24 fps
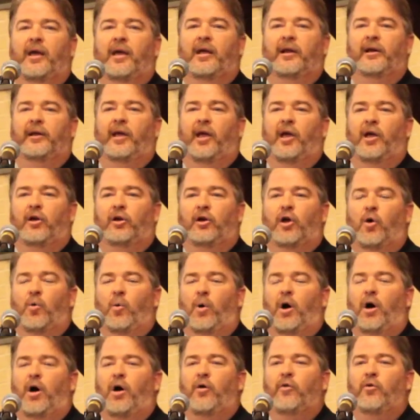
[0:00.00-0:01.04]
and
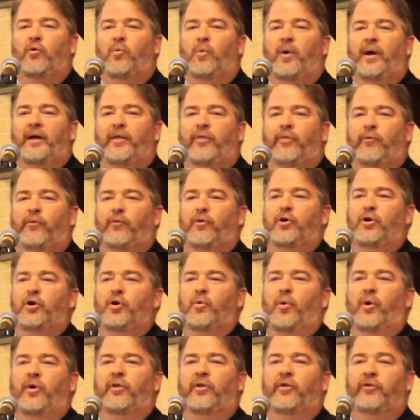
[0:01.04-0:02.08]
go all the way
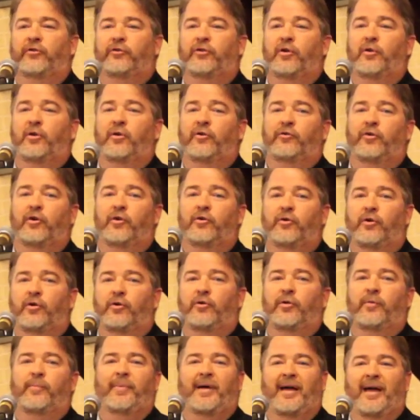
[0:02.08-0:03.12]
through are the students who
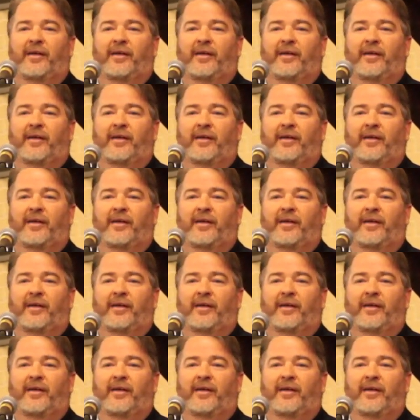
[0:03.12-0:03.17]
do the